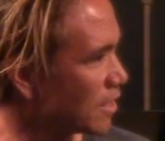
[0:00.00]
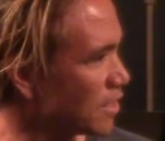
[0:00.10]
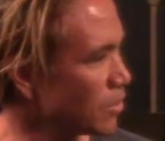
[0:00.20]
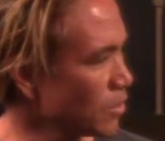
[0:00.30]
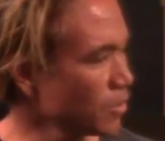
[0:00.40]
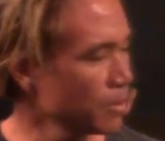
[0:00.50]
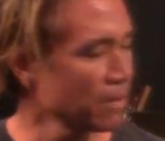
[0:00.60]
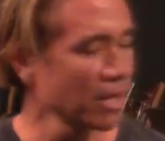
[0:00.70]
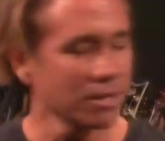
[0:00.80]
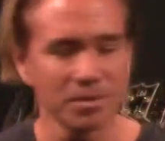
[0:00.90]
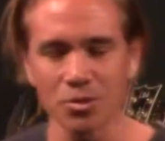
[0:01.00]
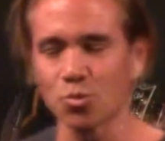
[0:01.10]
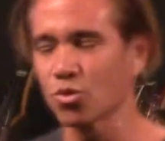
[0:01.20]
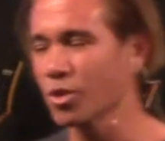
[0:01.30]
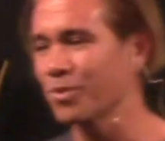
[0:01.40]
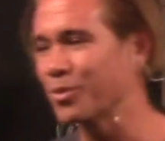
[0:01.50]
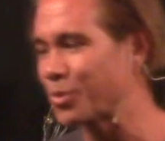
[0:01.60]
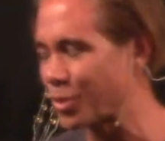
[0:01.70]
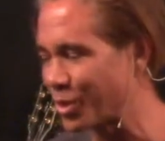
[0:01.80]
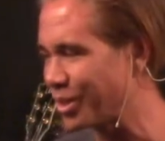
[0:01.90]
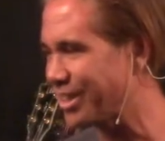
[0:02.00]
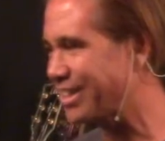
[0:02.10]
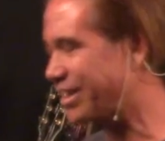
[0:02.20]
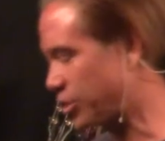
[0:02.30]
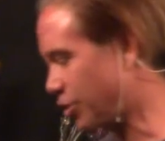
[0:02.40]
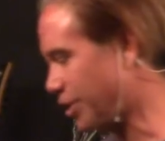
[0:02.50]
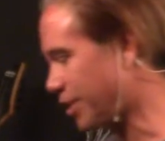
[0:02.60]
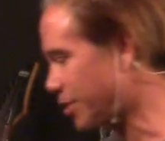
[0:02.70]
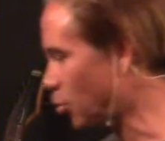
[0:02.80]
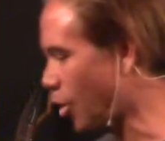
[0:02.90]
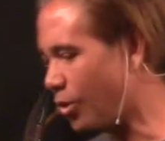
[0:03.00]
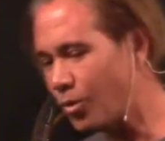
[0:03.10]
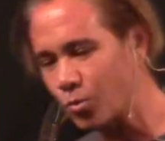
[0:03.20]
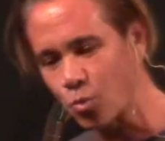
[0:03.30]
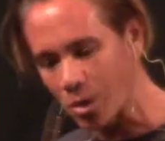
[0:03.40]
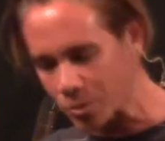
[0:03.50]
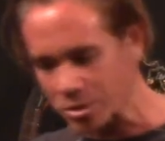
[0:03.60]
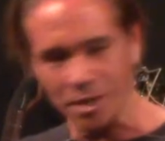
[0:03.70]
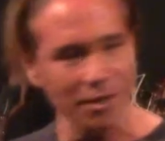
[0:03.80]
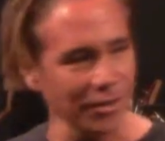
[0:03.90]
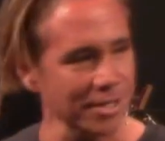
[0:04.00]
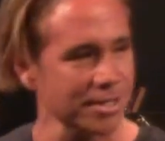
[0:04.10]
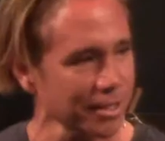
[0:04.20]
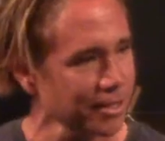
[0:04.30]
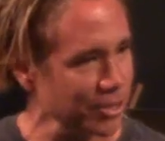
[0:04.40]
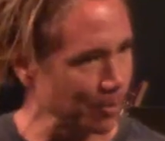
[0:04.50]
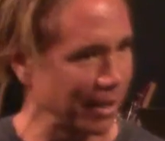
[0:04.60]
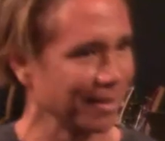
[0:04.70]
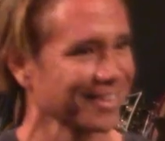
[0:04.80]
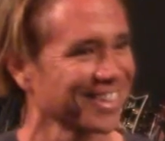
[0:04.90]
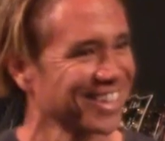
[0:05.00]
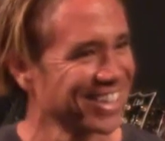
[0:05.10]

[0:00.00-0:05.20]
And the Lord reminded me something really crazy. I said, Lord, what was all that sickness about?